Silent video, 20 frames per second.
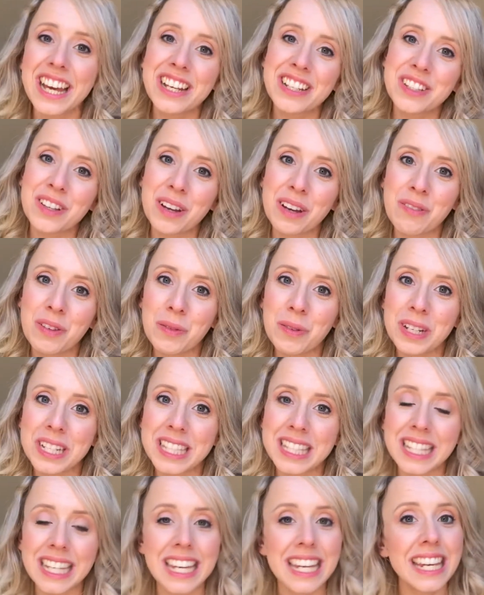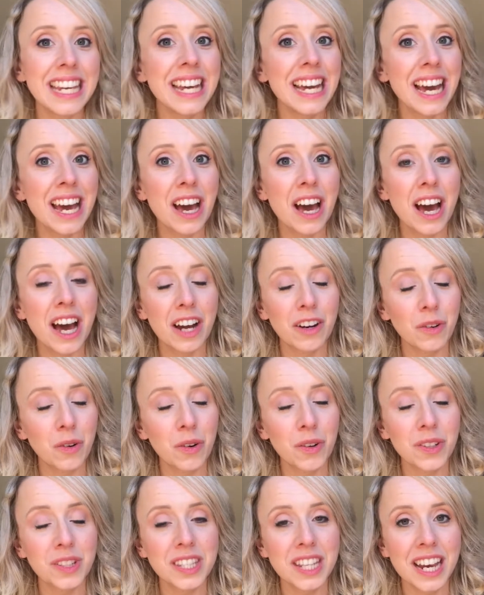So if you want to see
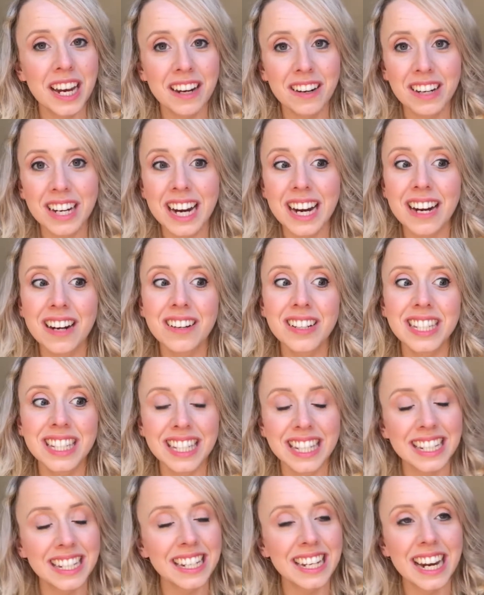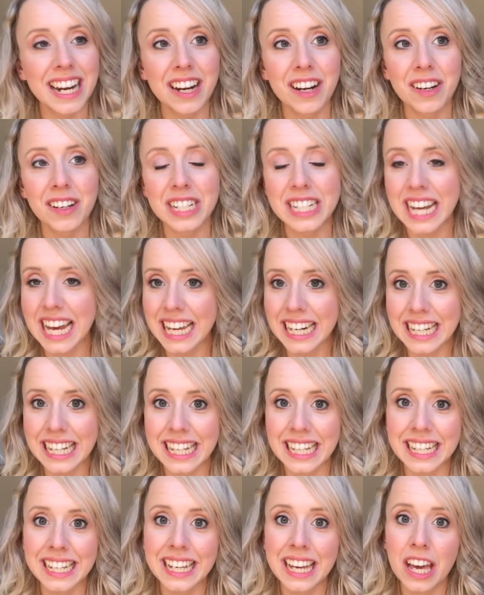across hair care, skin care,
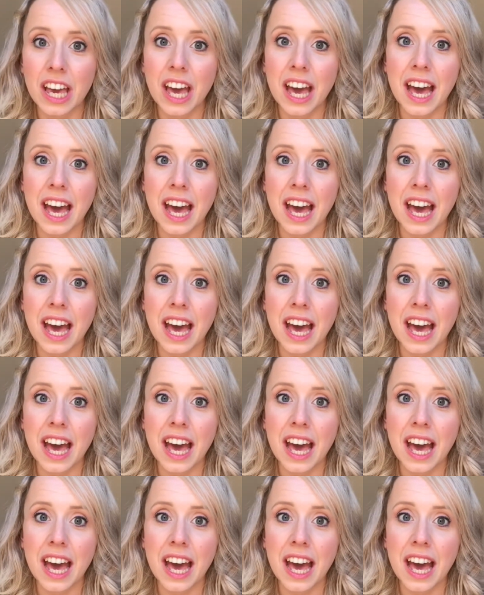tanning,